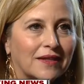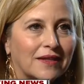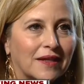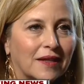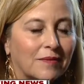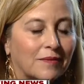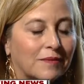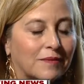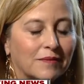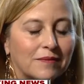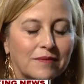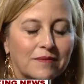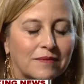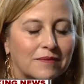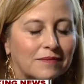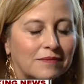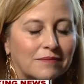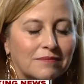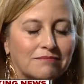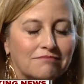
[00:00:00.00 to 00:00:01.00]
I'm
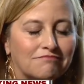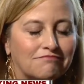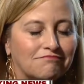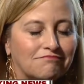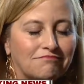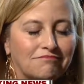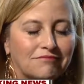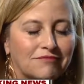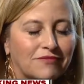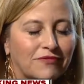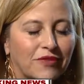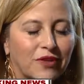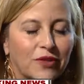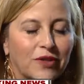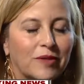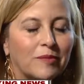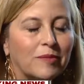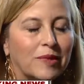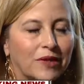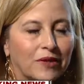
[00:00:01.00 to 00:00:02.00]

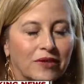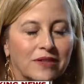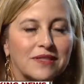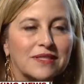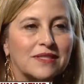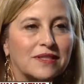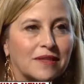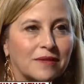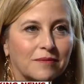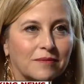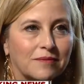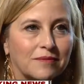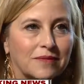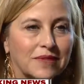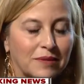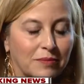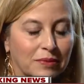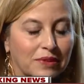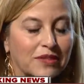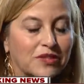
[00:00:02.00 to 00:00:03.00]
very embarrassed, and I'm
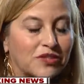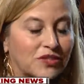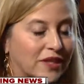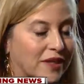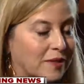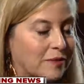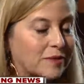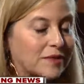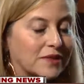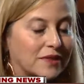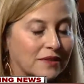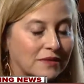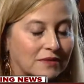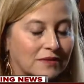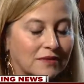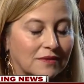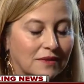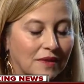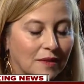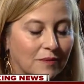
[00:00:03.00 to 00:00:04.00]
deeply ashamed, and
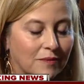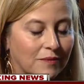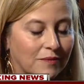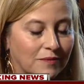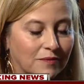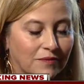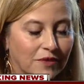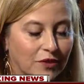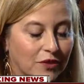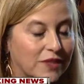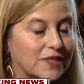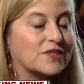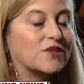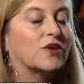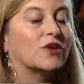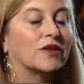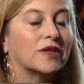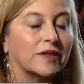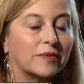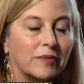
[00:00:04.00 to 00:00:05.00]
I'm very
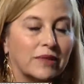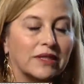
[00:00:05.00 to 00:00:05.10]
sorry.